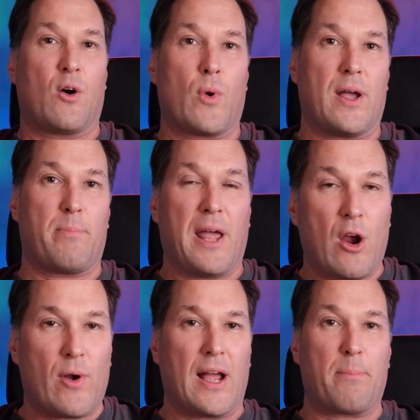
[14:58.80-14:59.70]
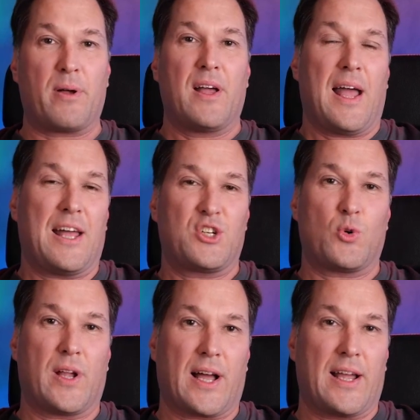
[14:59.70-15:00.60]
We're pairing up and
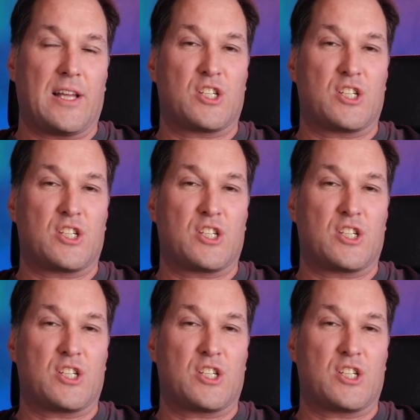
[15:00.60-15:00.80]
doing a